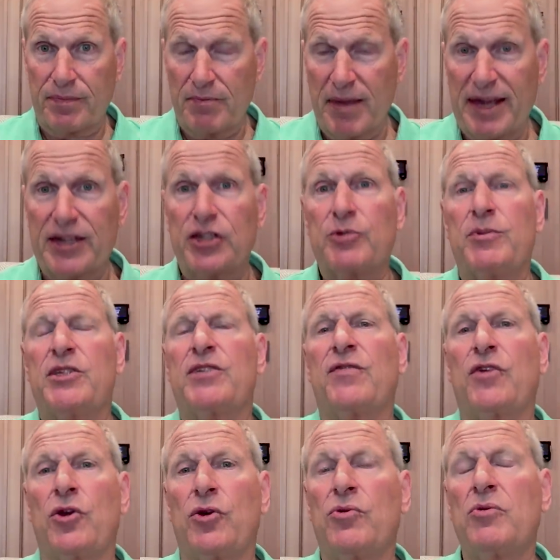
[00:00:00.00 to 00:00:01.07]
management's
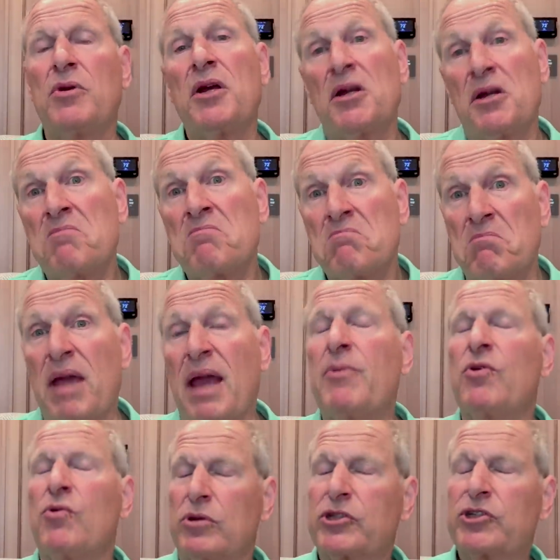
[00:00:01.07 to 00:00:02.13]
view,
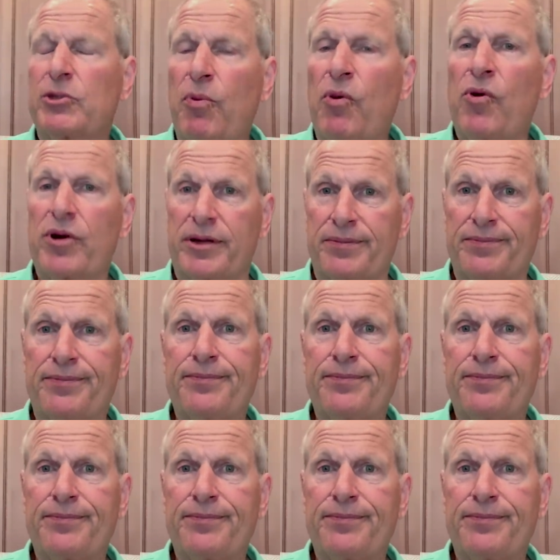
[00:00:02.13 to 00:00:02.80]
maybe we'll support them.